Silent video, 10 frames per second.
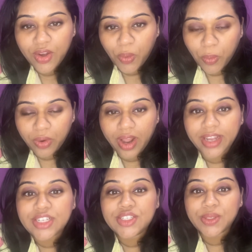All
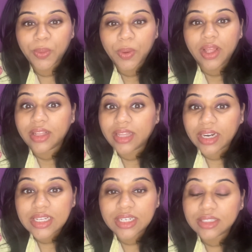right, so
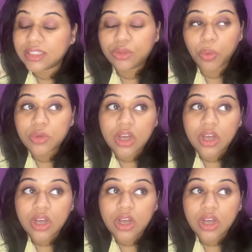those